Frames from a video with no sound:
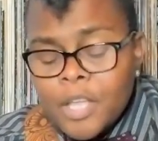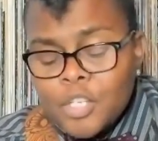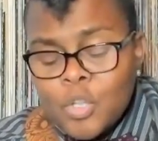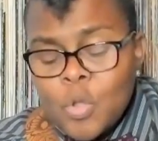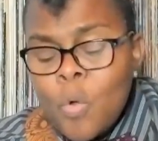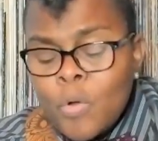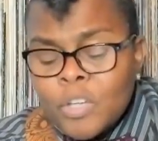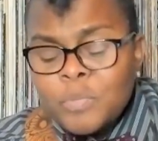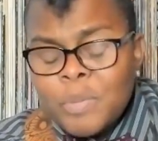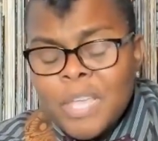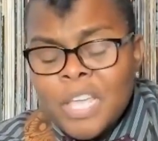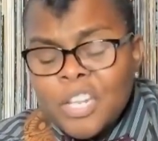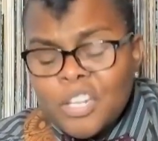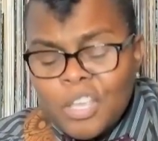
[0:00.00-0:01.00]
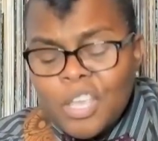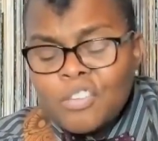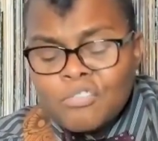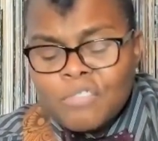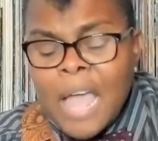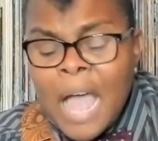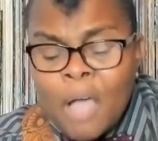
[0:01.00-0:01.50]
Doors being kicked
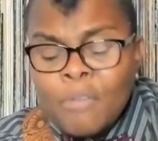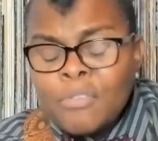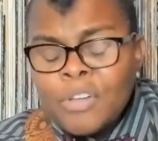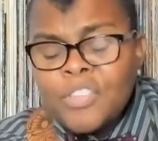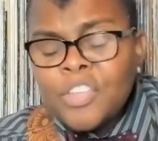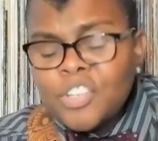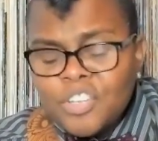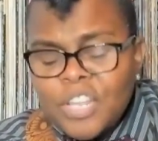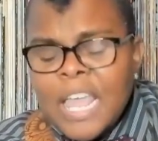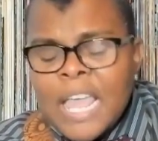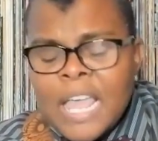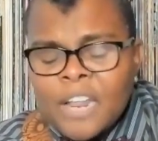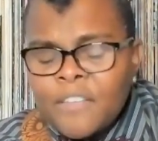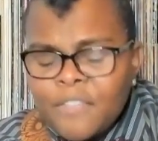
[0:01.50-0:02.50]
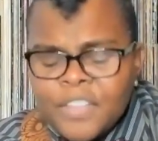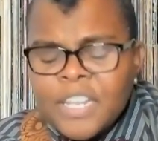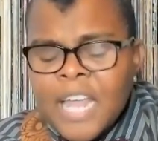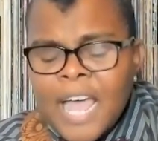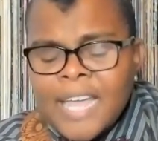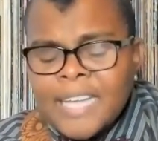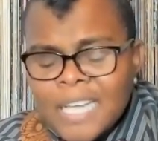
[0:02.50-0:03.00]
down in the dead of the
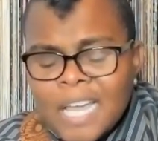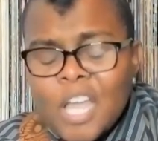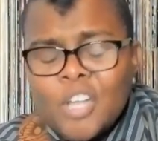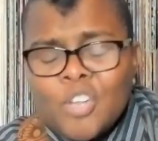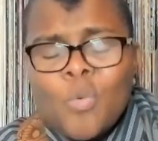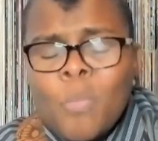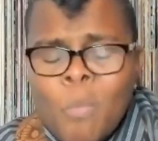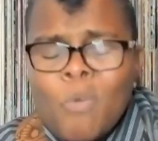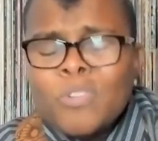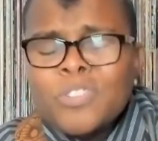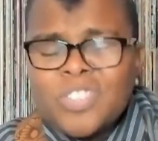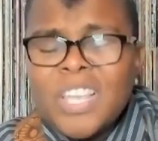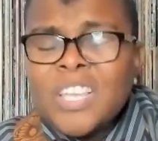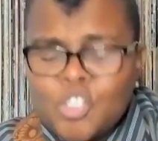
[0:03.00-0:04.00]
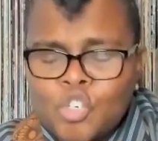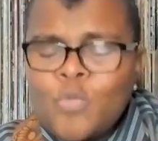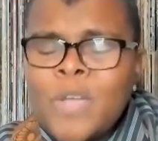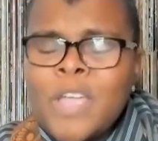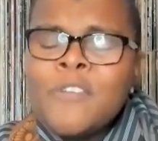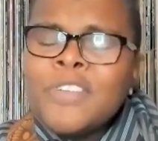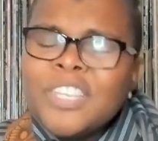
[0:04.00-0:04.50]
night. No more
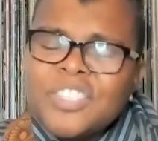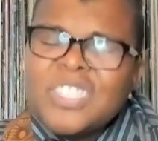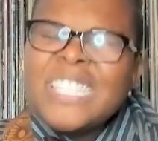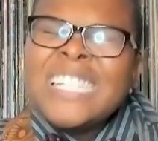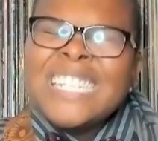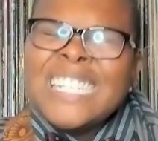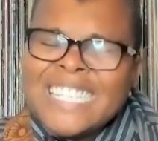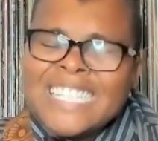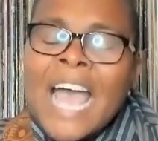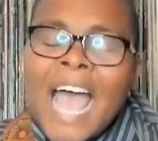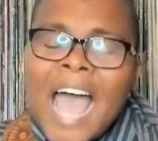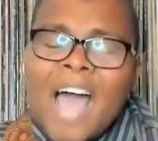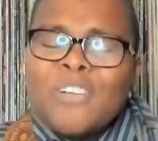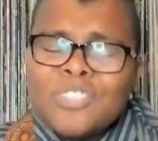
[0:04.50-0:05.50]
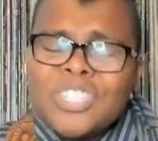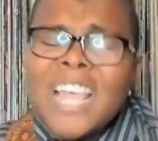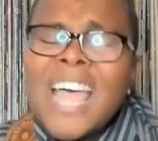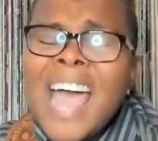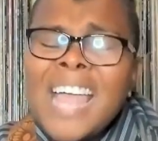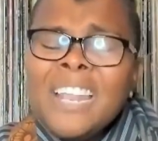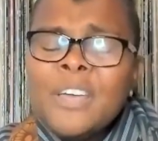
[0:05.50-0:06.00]
sanctuary cities. How's
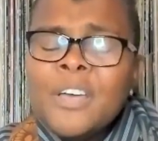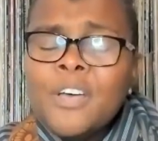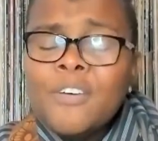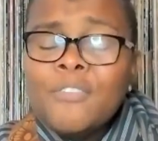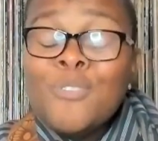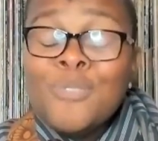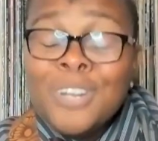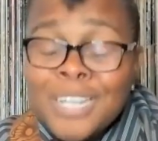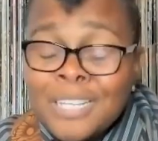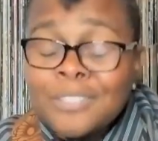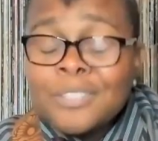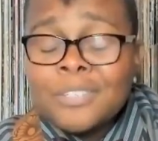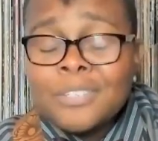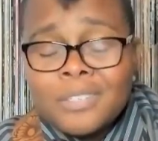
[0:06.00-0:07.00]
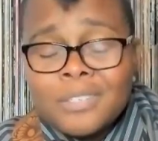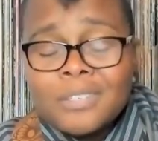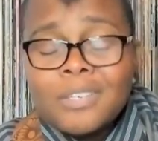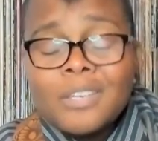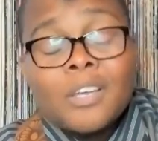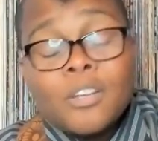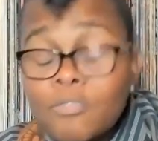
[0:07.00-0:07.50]
that for religious
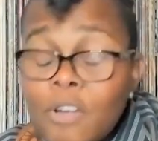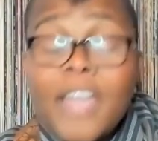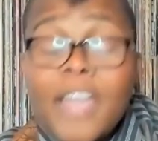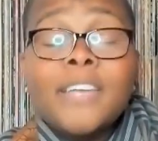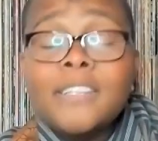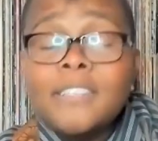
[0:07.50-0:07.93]
right?